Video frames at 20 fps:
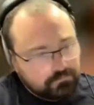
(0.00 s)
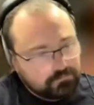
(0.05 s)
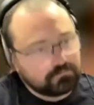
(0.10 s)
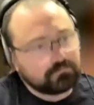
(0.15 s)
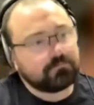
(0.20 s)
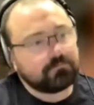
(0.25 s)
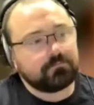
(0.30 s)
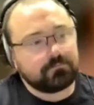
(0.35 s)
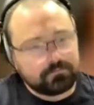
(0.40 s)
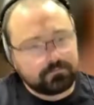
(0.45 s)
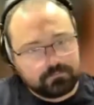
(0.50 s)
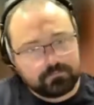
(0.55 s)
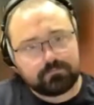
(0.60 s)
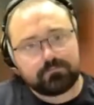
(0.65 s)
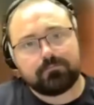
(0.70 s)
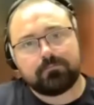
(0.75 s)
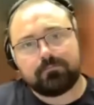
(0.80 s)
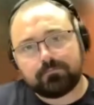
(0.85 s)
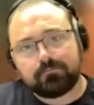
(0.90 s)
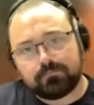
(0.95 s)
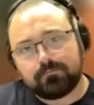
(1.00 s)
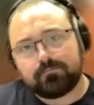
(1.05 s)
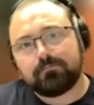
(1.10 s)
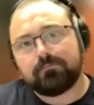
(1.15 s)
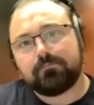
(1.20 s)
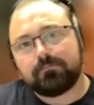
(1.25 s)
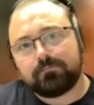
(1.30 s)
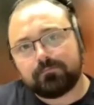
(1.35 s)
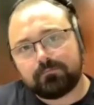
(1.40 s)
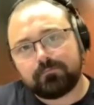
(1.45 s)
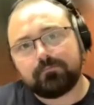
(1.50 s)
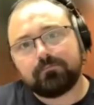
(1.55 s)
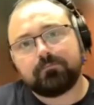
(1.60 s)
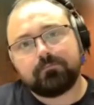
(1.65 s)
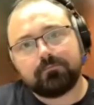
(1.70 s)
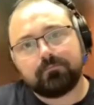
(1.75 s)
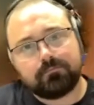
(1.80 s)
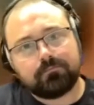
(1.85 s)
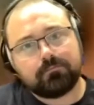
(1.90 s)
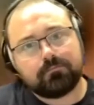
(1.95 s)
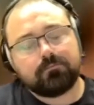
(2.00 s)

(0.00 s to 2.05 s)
really did shape that company,